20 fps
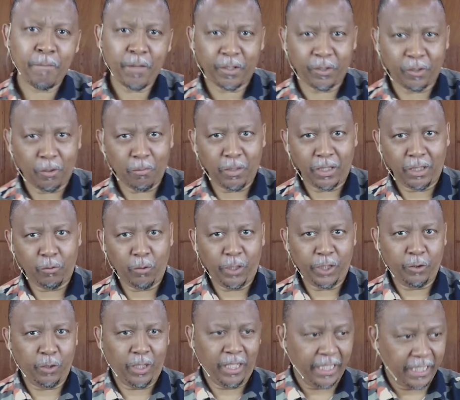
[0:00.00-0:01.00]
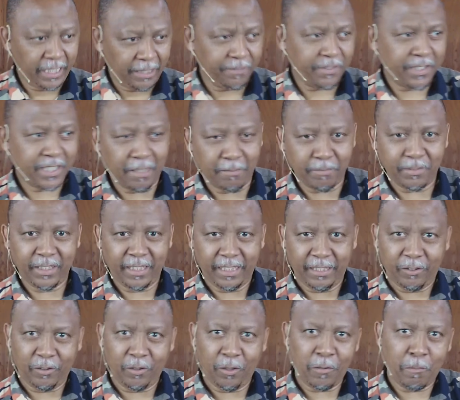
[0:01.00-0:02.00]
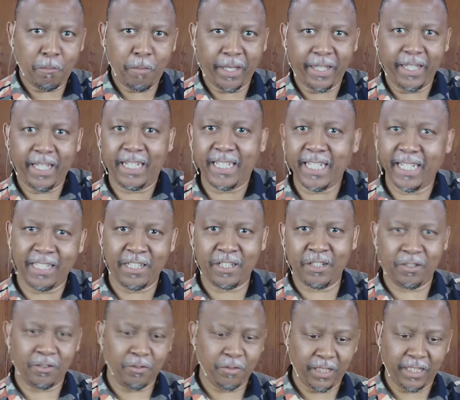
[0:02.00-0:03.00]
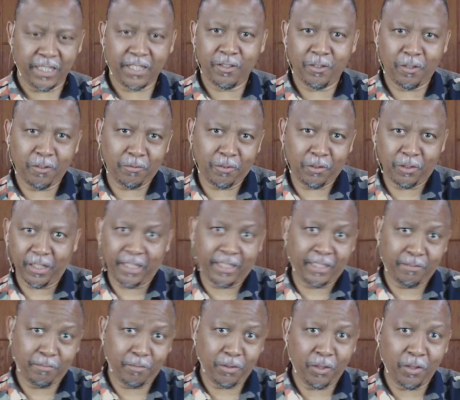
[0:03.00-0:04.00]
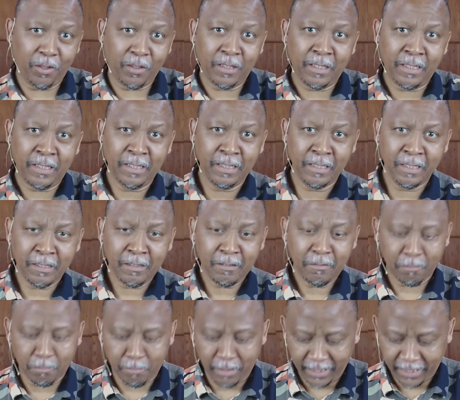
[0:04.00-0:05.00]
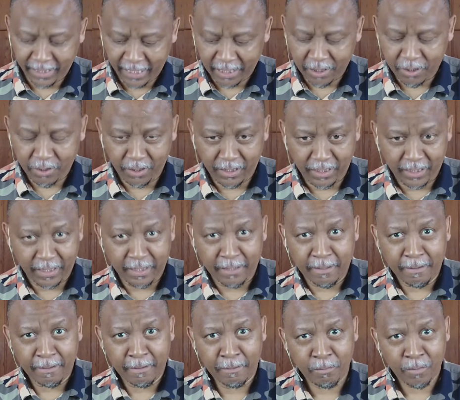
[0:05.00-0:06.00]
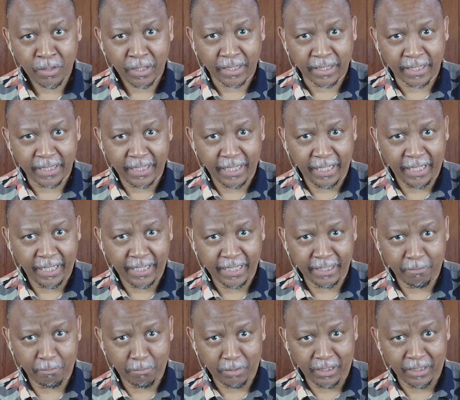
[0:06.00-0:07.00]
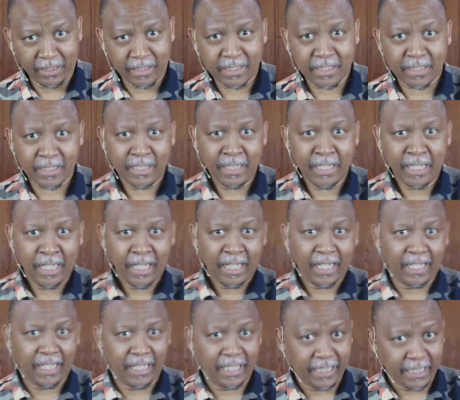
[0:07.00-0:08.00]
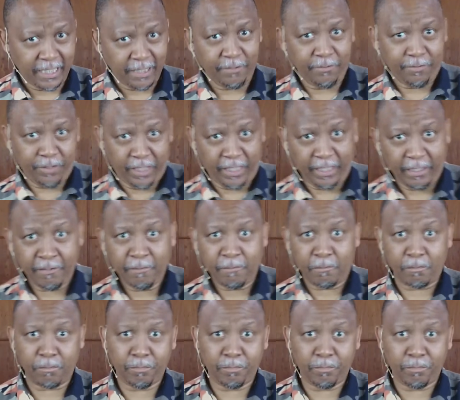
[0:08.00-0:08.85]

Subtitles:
Normally when you leave something, you don't pay attention to it anymore. But actually, here he means leaving,